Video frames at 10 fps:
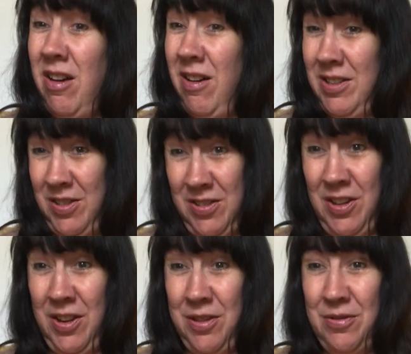I just
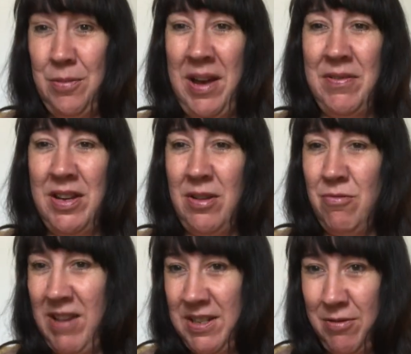know from having
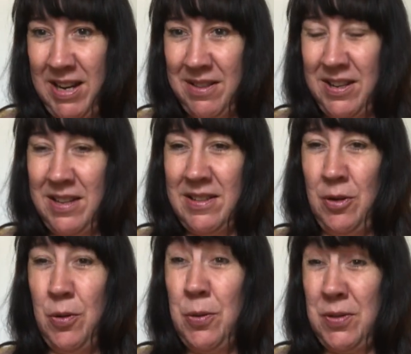read around this
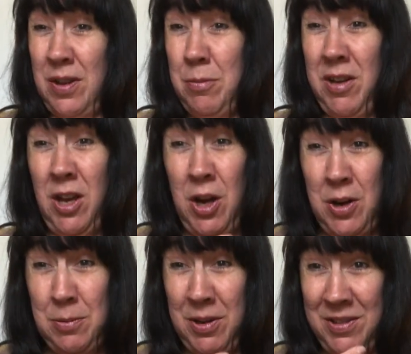and also my
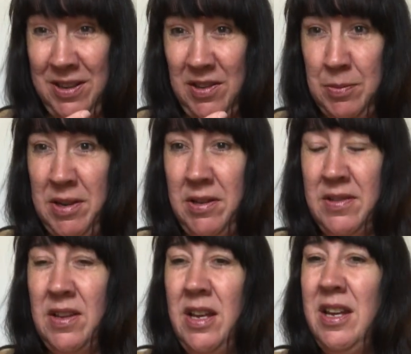own personal
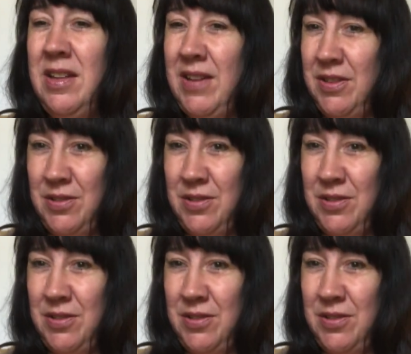experience that